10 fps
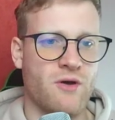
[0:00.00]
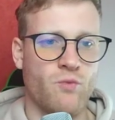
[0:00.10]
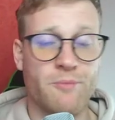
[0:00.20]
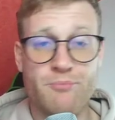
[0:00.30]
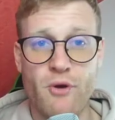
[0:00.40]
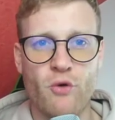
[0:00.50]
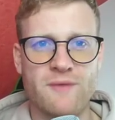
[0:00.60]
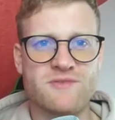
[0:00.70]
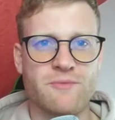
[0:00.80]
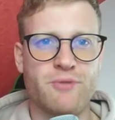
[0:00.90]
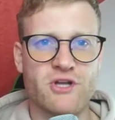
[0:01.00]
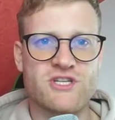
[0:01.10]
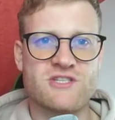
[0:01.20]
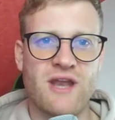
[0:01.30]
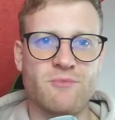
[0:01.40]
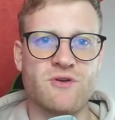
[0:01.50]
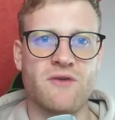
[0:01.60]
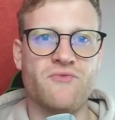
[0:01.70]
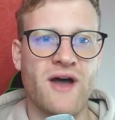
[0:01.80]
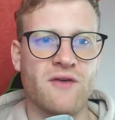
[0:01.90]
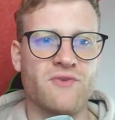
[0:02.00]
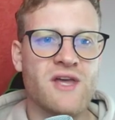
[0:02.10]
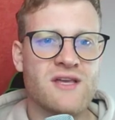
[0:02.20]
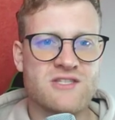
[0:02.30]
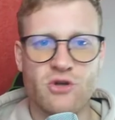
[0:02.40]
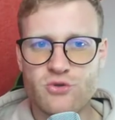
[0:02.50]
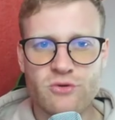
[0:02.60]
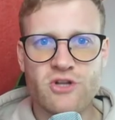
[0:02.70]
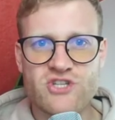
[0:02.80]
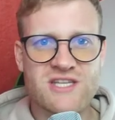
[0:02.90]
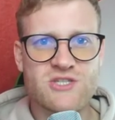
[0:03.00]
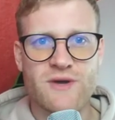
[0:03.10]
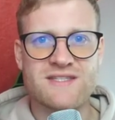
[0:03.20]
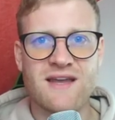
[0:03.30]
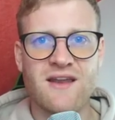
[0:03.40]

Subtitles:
what programs you purchase on MQL5. So do not just trust